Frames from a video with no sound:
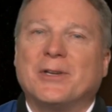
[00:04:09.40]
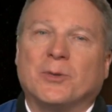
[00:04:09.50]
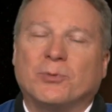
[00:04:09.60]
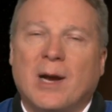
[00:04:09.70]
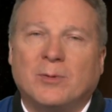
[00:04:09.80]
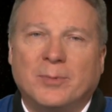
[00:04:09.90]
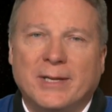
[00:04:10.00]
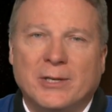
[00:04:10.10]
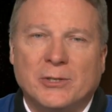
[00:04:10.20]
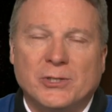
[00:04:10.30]
you're
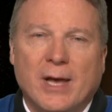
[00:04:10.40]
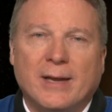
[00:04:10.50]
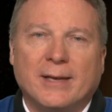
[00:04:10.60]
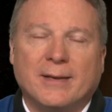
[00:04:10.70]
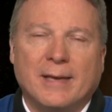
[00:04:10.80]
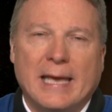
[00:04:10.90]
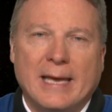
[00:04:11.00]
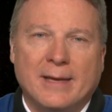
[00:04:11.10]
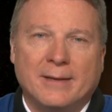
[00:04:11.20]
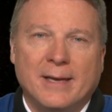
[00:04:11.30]
probably near Sonic,
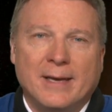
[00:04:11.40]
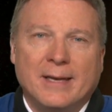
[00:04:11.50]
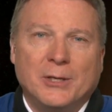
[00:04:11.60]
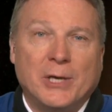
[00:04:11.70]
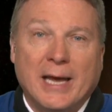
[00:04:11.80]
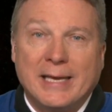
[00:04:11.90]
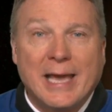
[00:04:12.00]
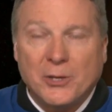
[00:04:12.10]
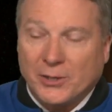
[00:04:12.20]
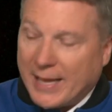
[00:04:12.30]
and you got to
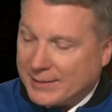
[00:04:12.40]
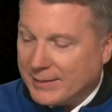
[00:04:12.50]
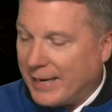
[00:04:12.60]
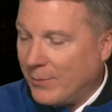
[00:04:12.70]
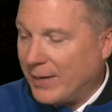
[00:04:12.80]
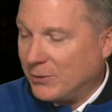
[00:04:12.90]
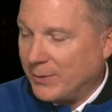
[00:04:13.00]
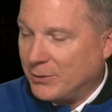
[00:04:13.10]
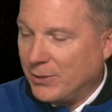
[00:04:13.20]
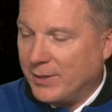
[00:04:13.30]
get your glasses anyway. So
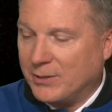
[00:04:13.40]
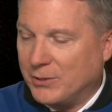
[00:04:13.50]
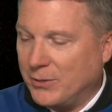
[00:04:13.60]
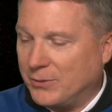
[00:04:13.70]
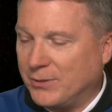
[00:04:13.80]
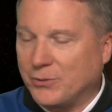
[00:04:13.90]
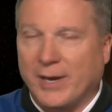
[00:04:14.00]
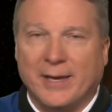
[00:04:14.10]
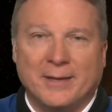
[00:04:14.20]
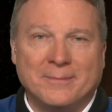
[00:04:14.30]
it's a good excuse to
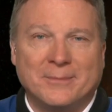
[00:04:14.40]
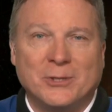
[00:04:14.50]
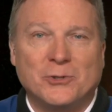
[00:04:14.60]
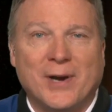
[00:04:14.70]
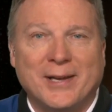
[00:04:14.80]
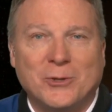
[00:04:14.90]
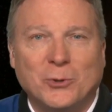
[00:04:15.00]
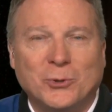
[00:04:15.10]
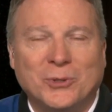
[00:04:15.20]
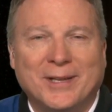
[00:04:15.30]
try to try a
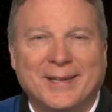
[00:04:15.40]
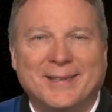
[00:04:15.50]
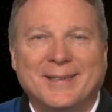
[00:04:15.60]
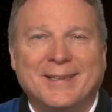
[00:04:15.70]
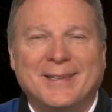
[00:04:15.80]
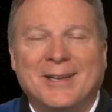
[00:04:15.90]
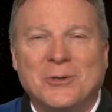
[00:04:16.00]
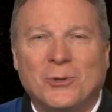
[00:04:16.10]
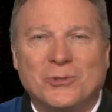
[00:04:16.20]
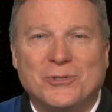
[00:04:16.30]
cool uh, a
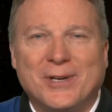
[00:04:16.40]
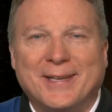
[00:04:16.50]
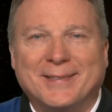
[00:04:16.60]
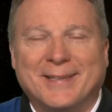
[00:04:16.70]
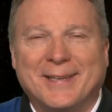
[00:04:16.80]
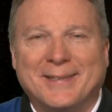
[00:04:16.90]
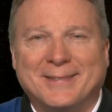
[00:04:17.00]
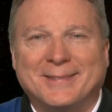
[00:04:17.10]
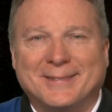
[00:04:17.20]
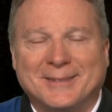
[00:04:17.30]
cool yeah. treat. Yeah